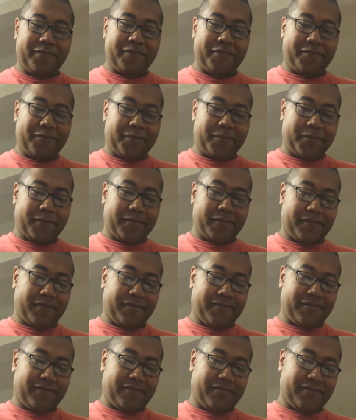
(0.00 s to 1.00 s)

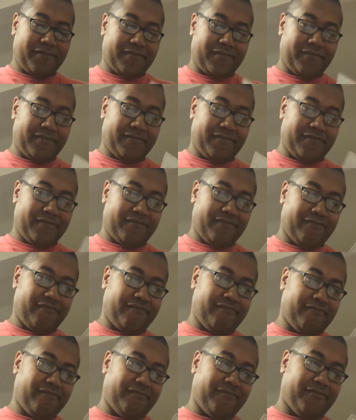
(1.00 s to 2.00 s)
(no one is talking)